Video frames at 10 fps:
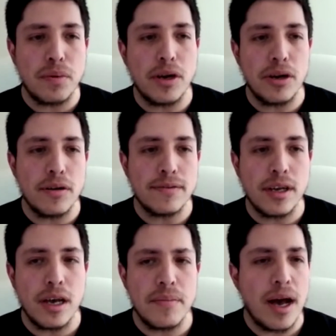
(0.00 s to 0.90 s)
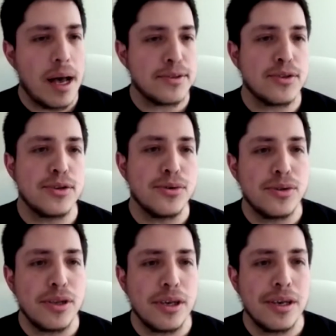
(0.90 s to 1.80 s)
period of time?
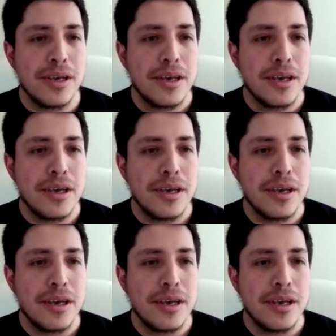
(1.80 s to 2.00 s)
Absolutely.